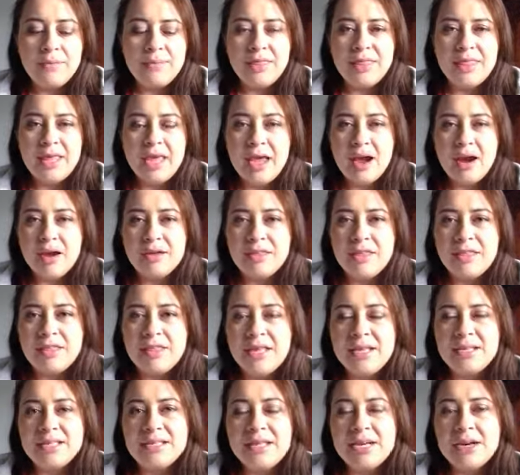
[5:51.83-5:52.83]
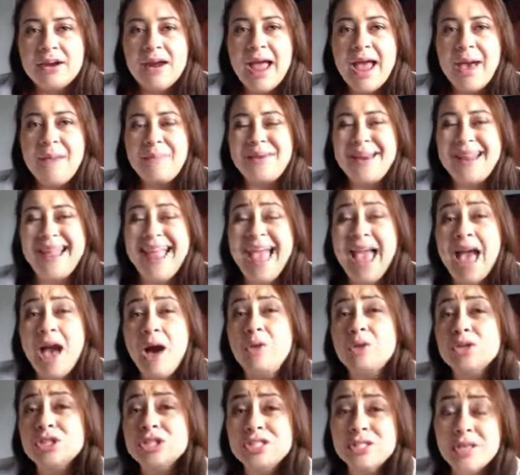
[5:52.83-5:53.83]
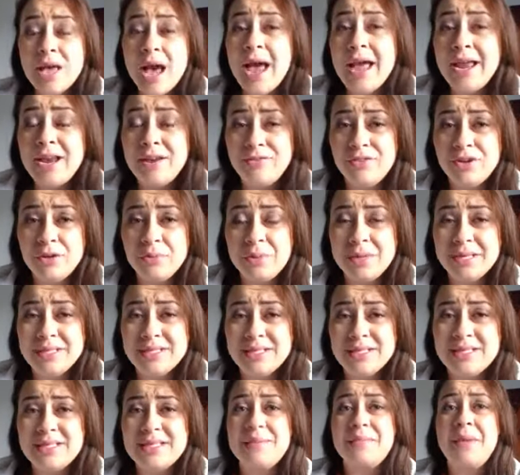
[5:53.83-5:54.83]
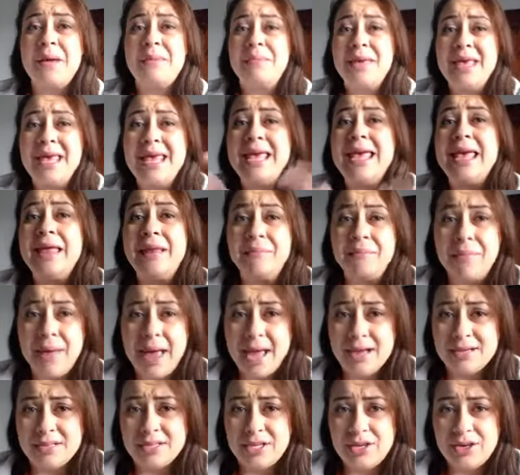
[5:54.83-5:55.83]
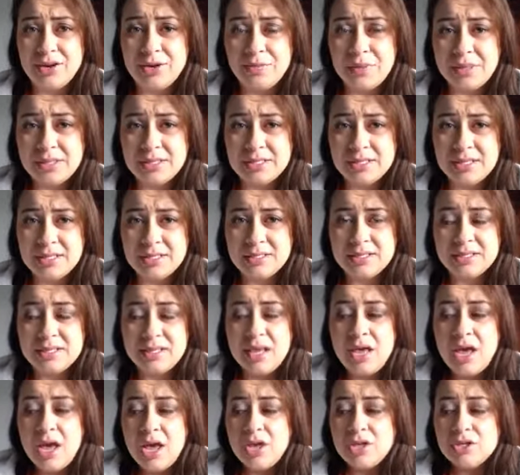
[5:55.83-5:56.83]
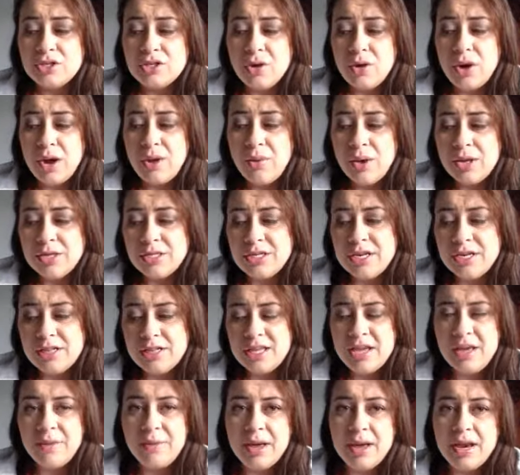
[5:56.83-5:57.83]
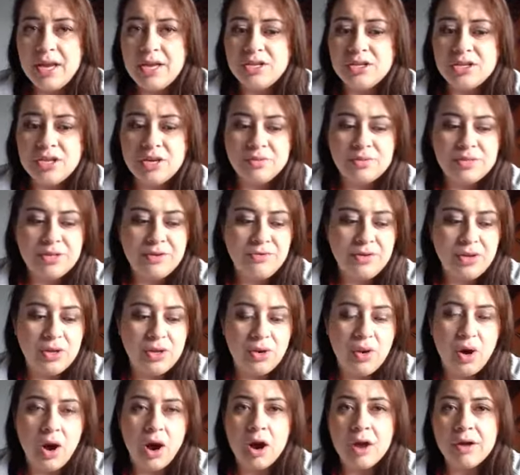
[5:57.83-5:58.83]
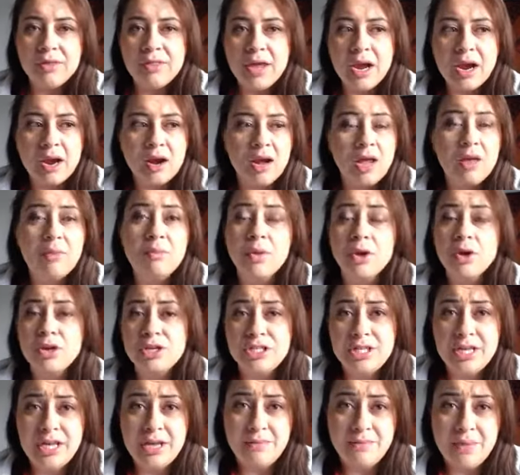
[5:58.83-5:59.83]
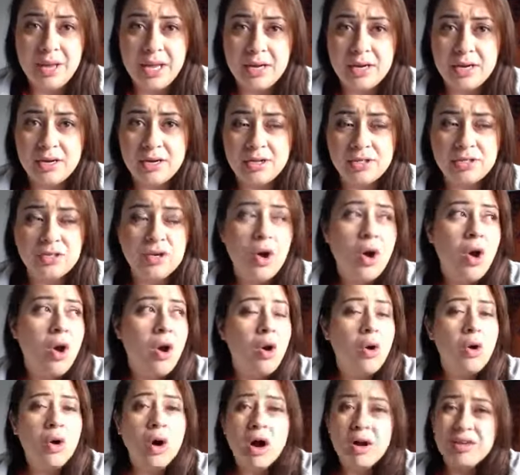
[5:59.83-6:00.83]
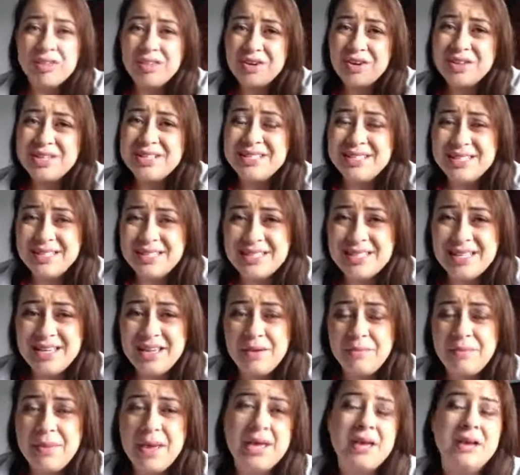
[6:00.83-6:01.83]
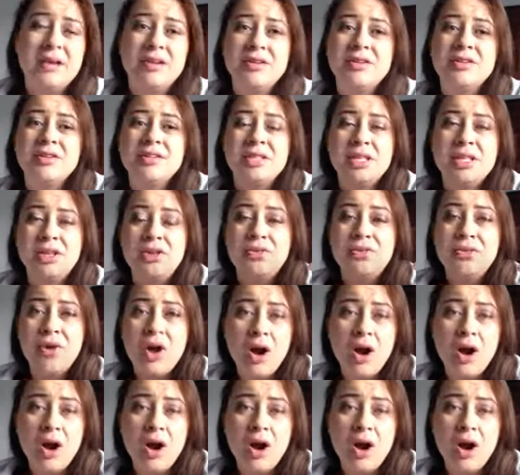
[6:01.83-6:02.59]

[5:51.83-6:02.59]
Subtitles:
They are the things that are happening outside of your business that might be impacting your business. So I want you to think about it in terms of, are there emerging competitors, or are there existing competitors that you've